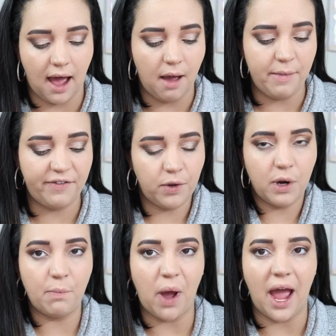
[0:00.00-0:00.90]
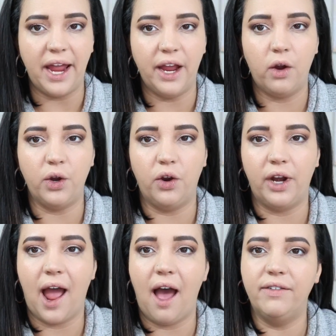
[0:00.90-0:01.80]
If you want to buy it or you already
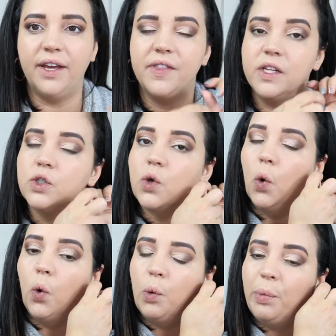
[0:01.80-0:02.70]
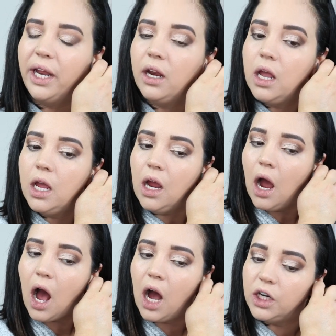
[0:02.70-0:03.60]
have it, that's cool, but
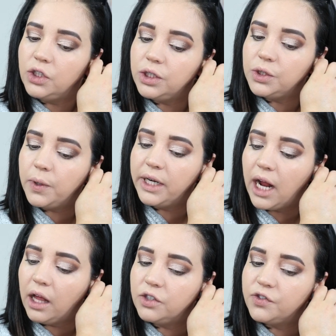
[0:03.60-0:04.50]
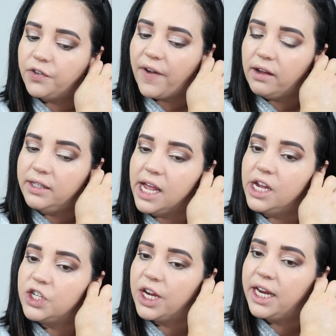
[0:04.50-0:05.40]
$120 for
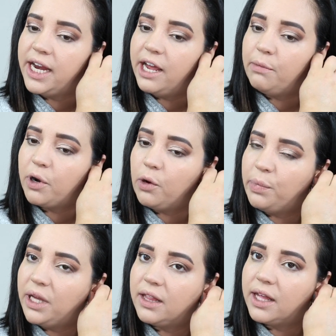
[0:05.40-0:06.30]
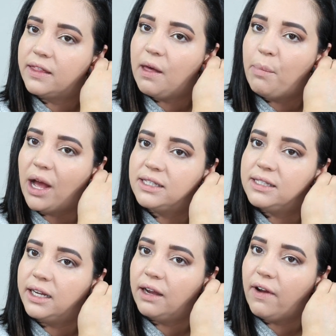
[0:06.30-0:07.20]
foundation, it better be like the best
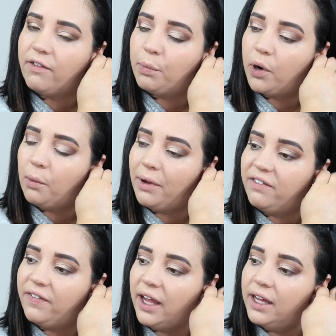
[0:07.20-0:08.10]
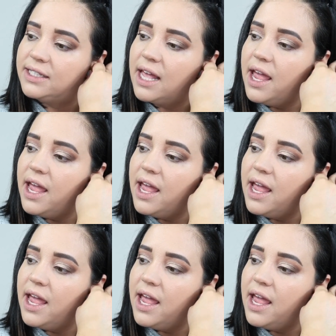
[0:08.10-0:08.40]
thing I've ever put on my face.